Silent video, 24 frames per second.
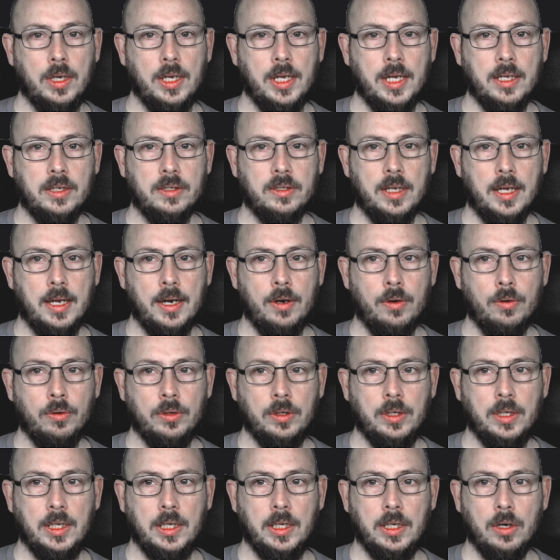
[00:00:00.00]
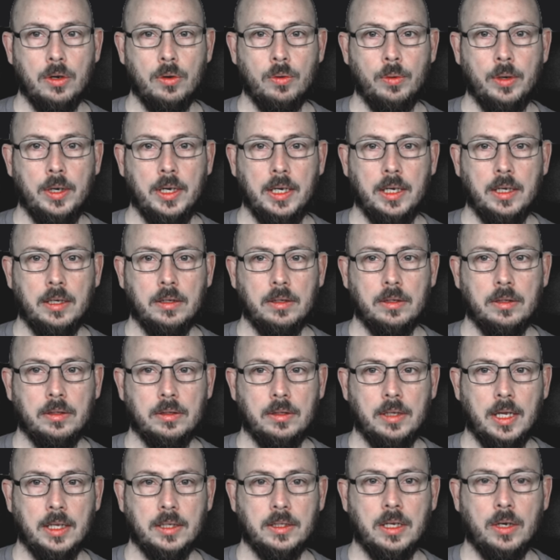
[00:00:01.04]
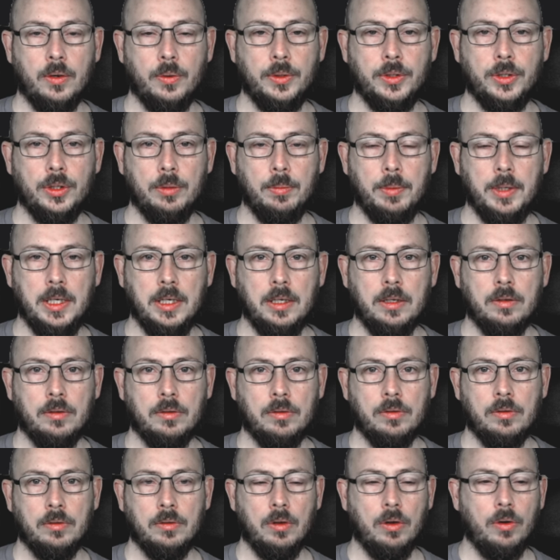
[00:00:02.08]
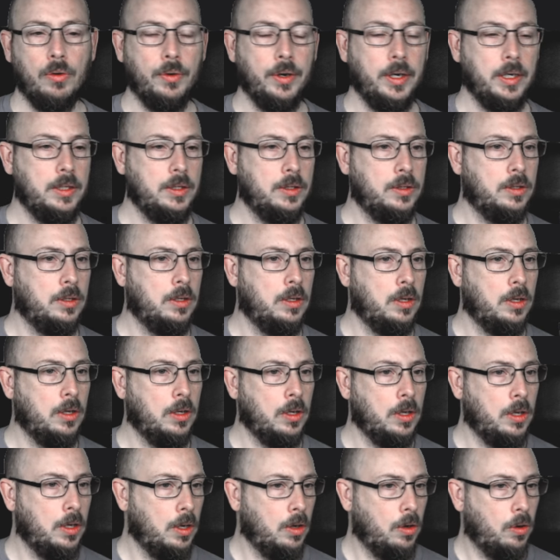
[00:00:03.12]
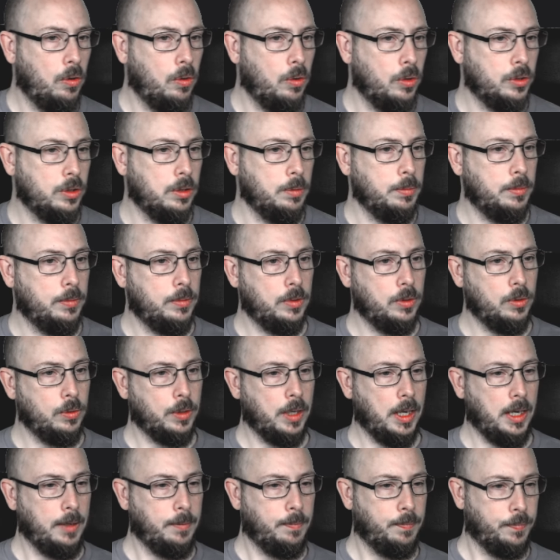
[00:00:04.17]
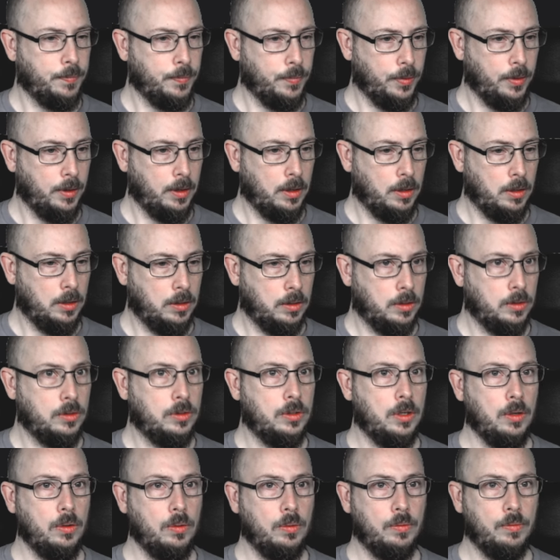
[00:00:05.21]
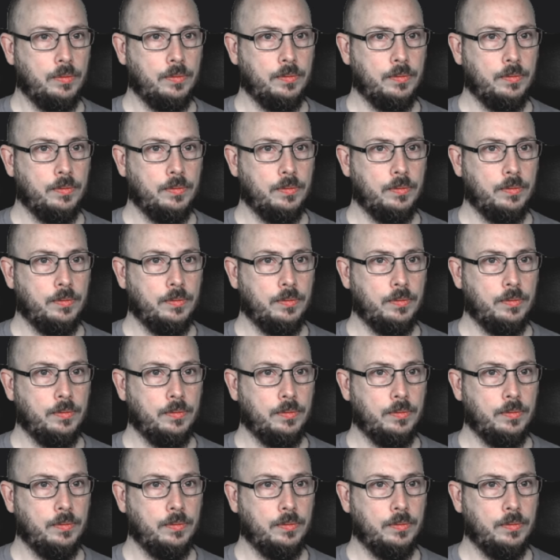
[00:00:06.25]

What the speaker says: Yes, anon key only. That's how it should be. All right. Awesome. Okay. So.